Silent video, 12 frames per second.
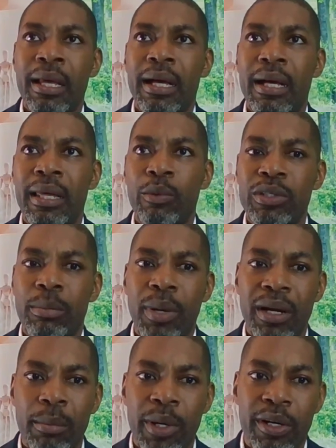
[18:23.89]
It was a
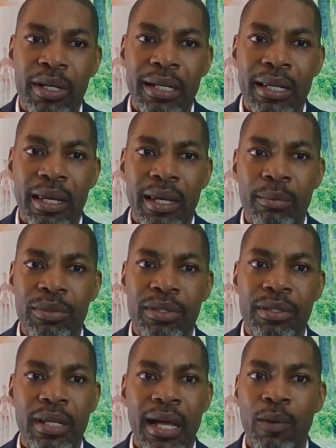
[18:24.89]
Pan American
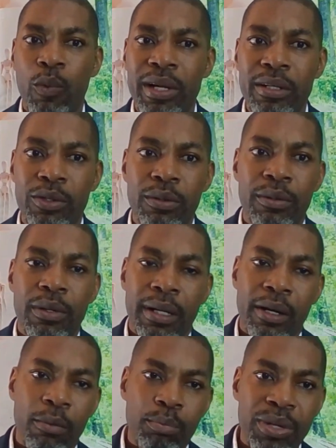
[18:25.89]
Games. I
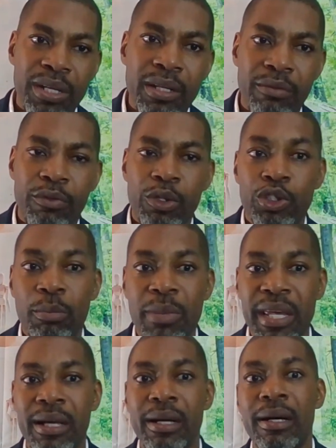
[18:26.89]
competed for
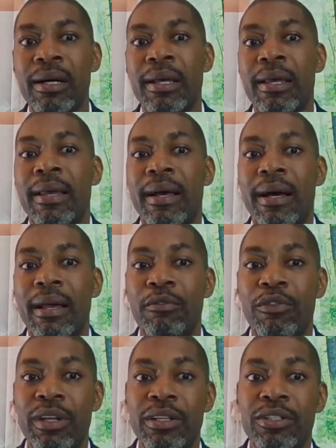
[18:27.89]
Jamaica. I
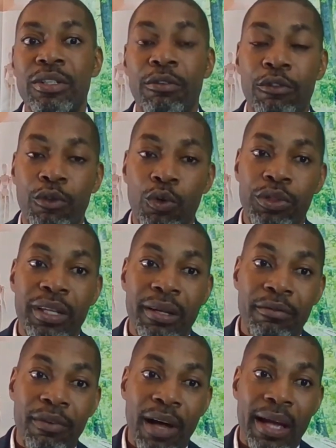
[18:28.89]
finished fourth in the
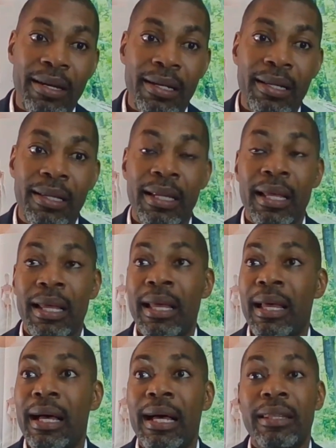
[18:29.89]
final,
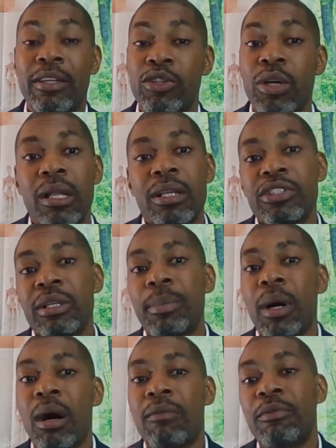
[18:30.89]
and the scholarship
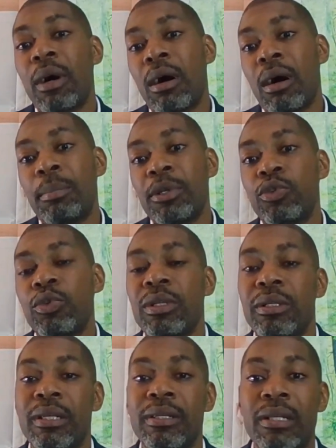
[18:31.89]
of
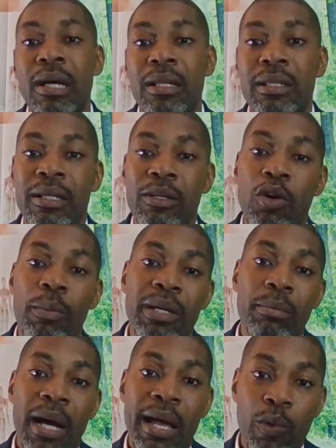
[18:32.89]
opportunity started coming
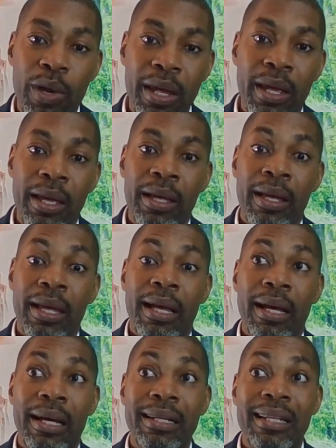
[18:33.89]
my way.
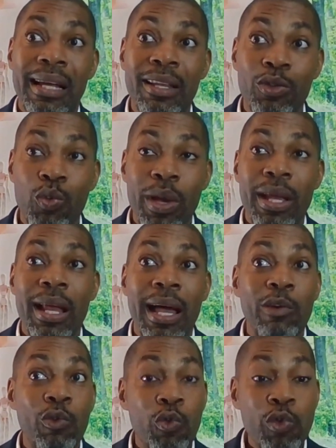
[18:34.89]
And that is when
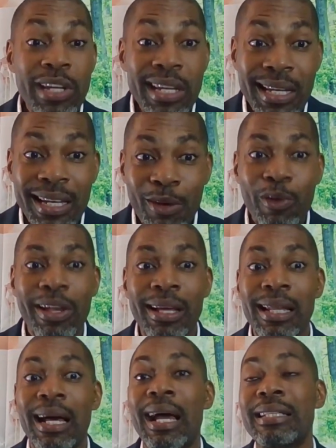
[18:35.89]
I really
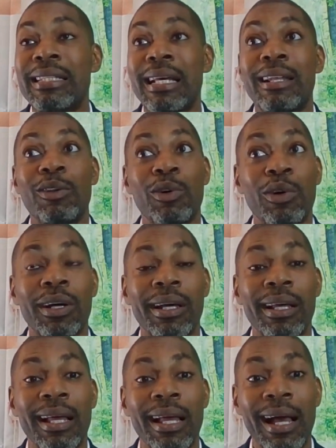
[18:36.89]
realized that, look,
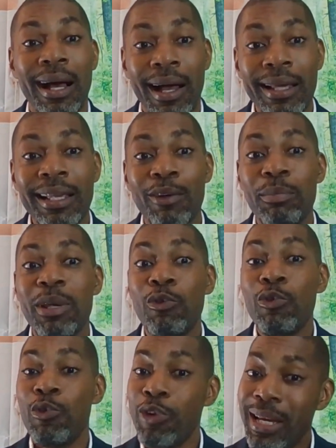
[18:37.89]
I can be
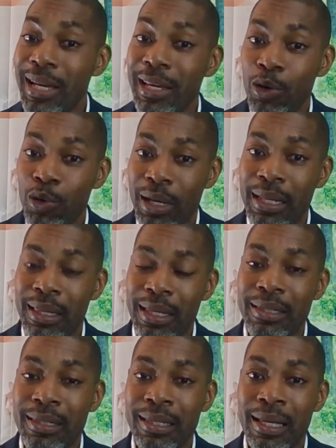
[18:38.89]
really good at
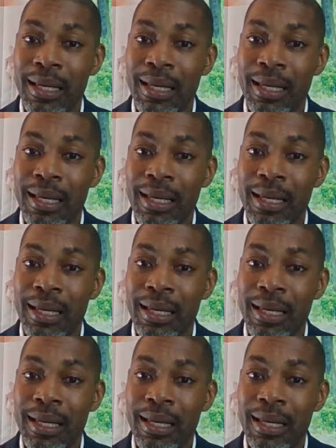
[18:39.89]
this.